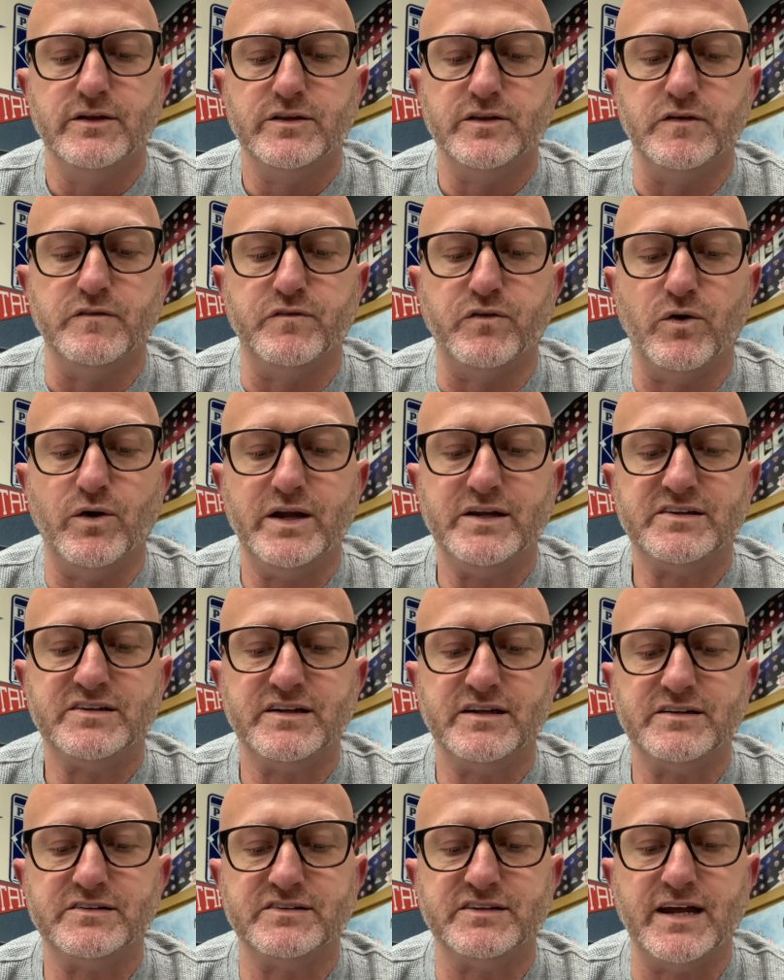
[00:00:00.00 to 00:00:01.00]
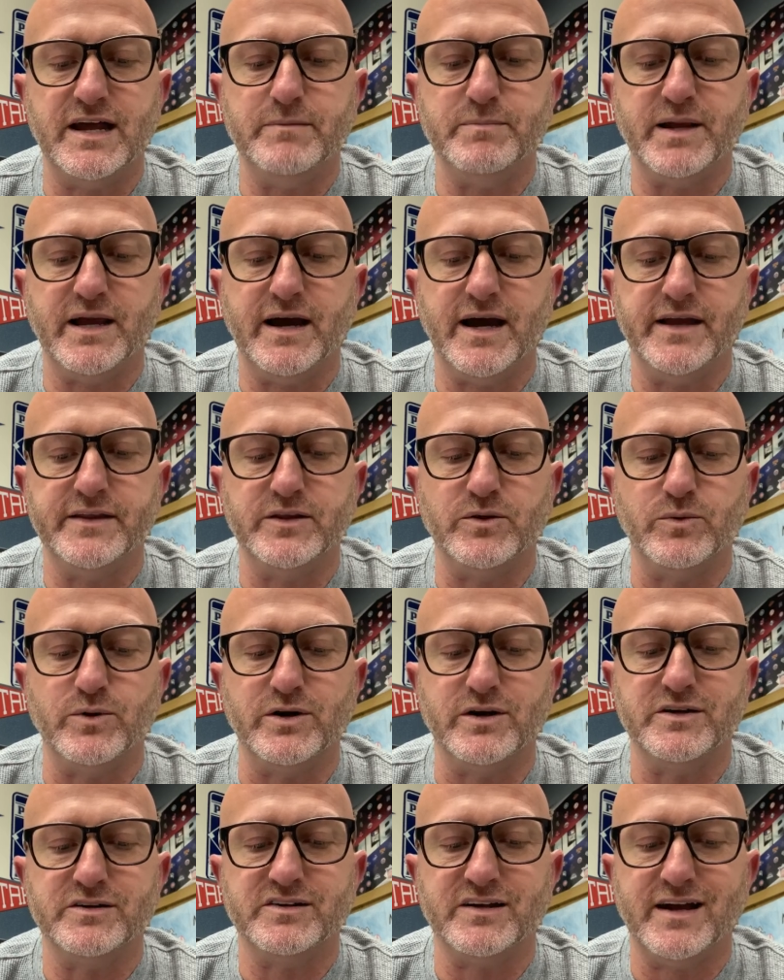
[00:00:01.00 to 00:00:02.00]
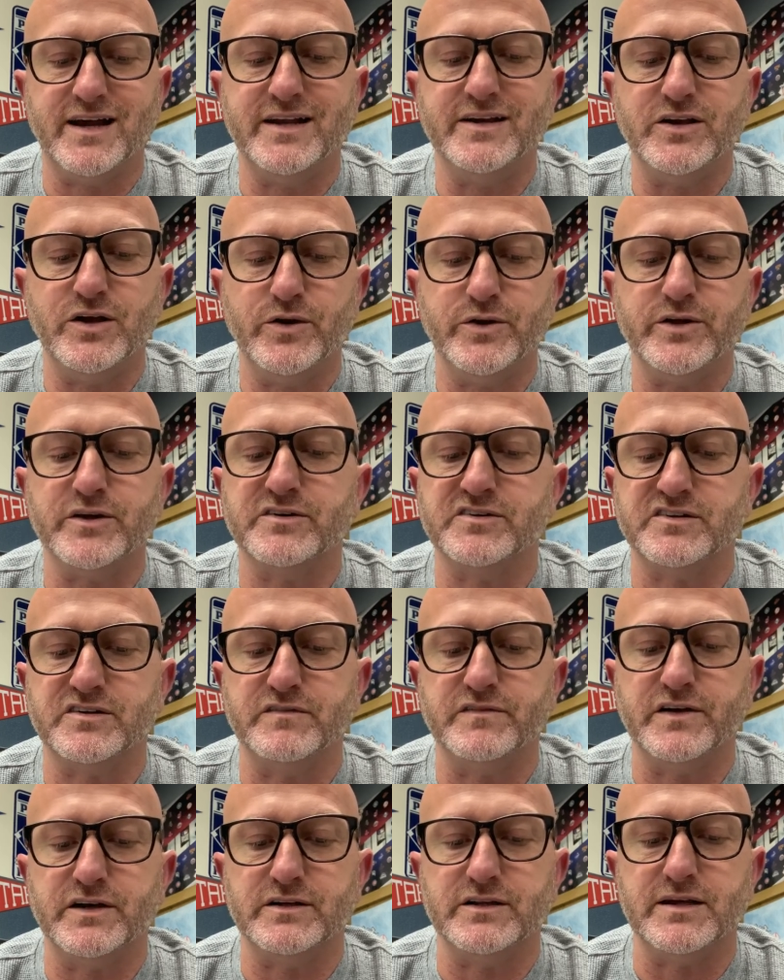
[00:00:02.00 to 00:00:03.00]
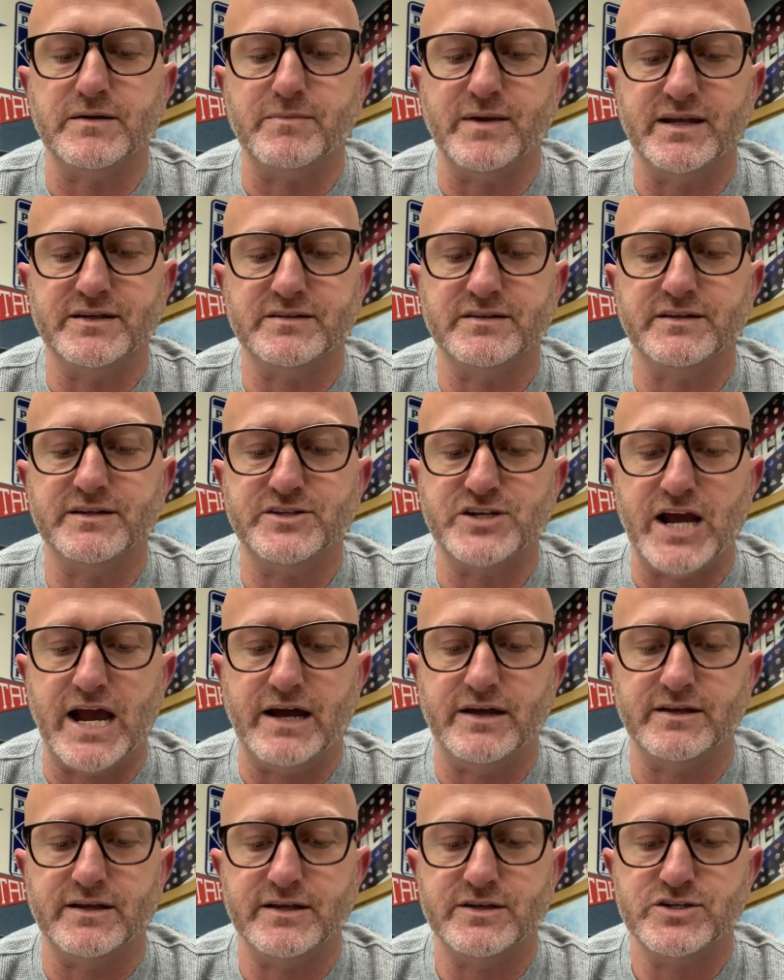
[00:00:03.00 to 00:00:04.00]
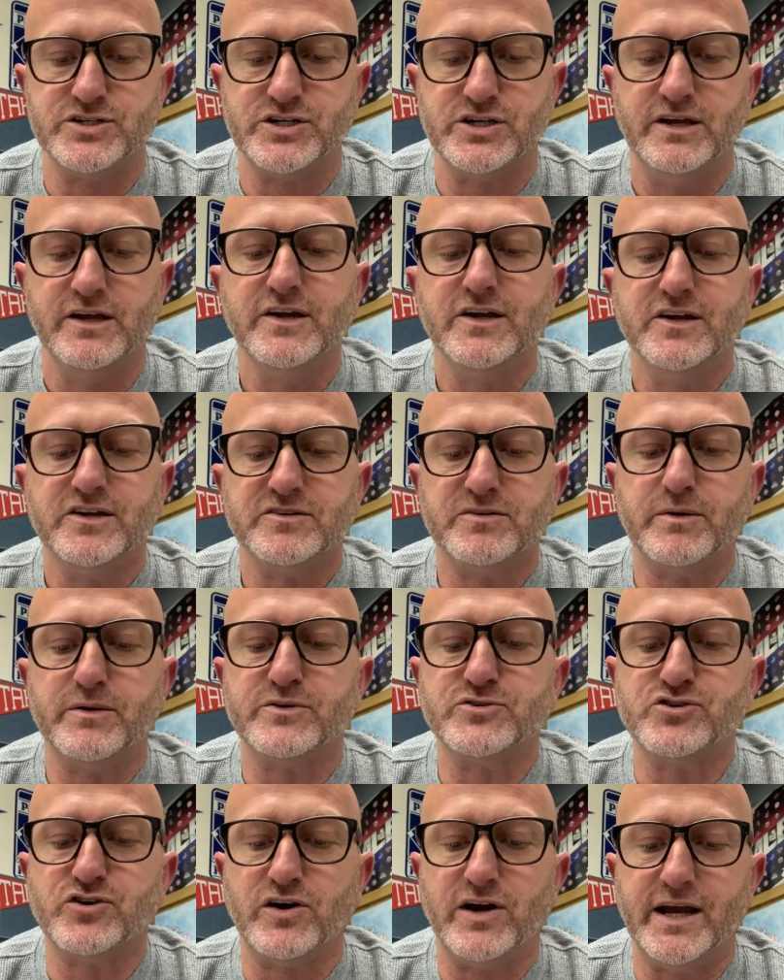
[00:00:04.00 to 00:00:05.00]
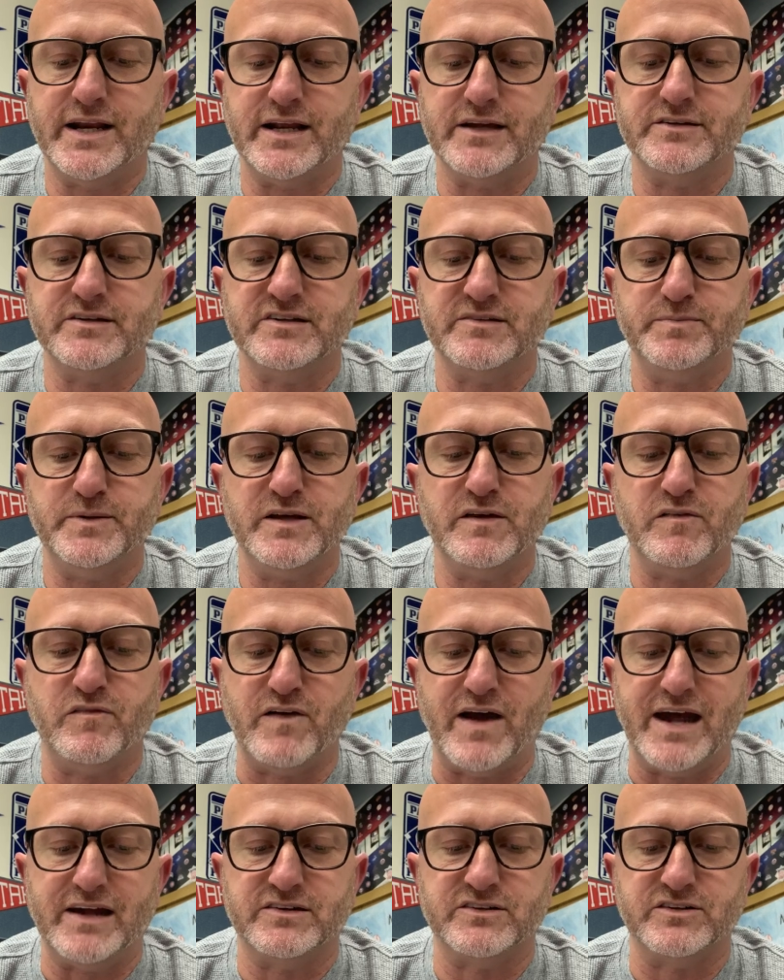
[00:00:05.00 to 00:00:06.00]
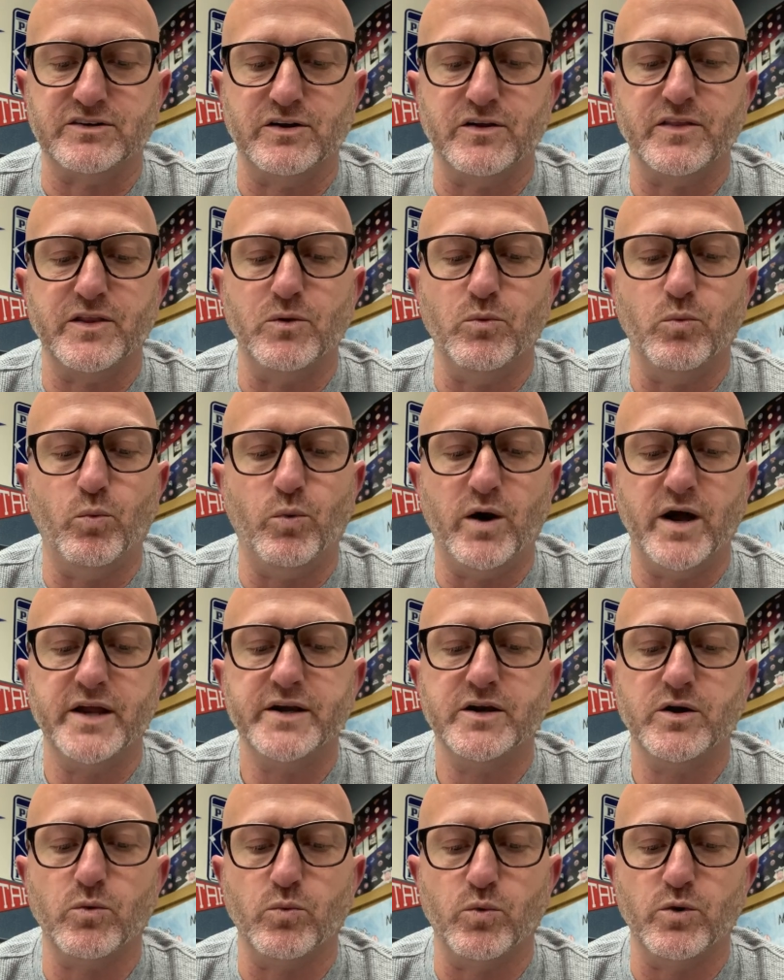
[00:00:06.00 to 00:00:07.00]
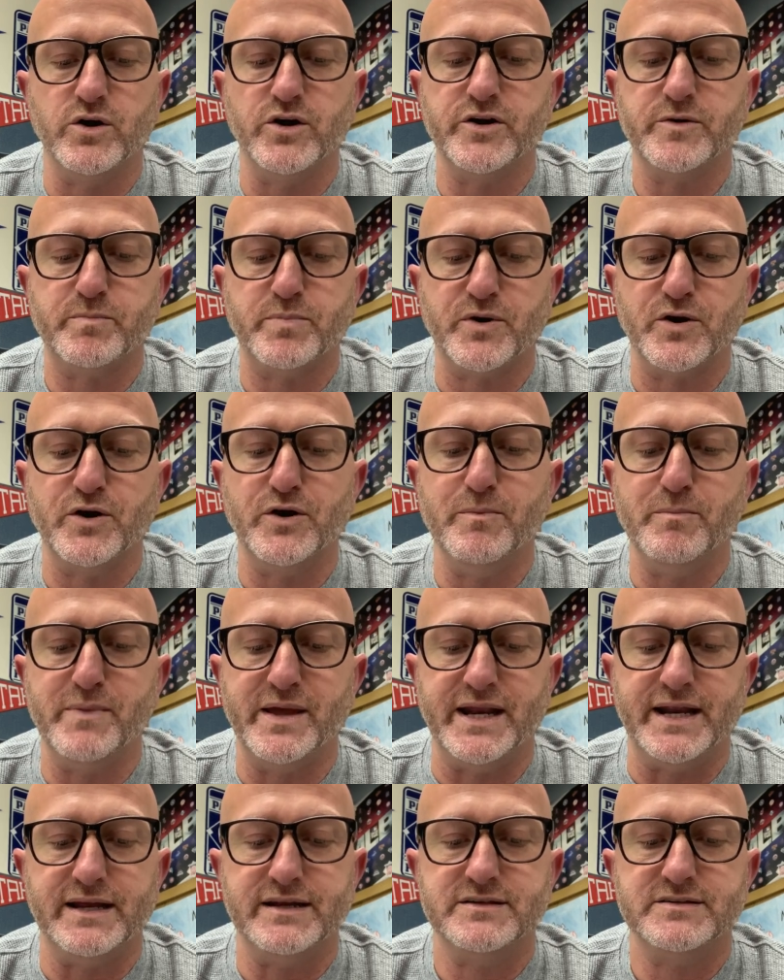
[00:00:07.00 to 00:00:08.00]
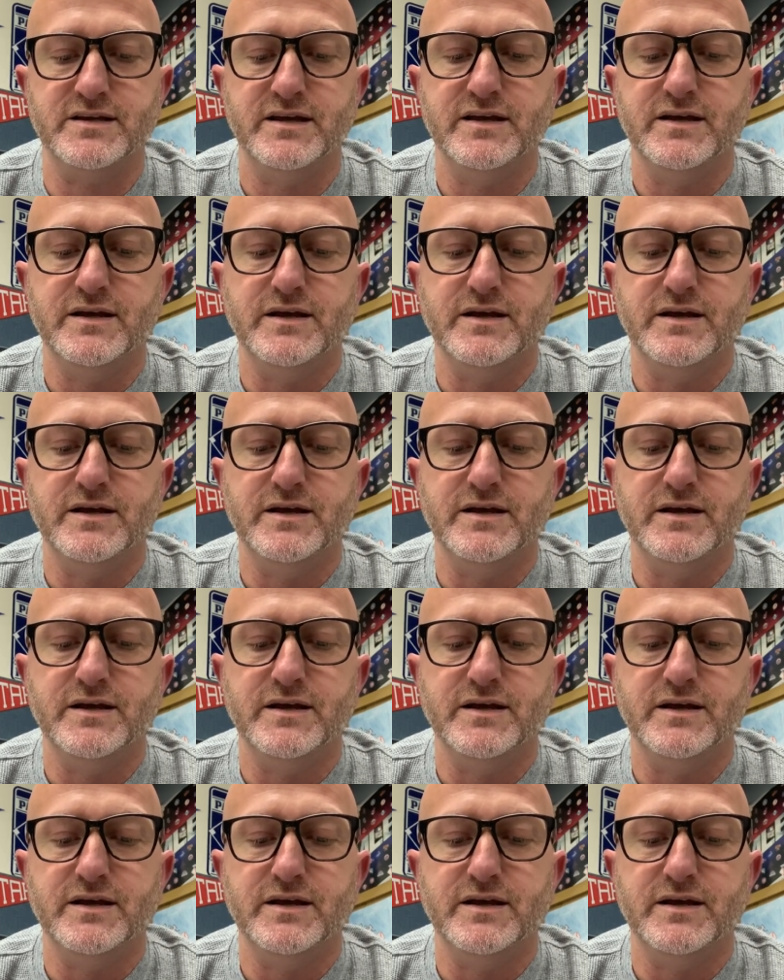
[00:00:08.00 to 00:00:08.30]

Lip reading: The voice that said behind the words, "I know you're severely mentally challenged, so I'll try not to speak faster than one word per minute.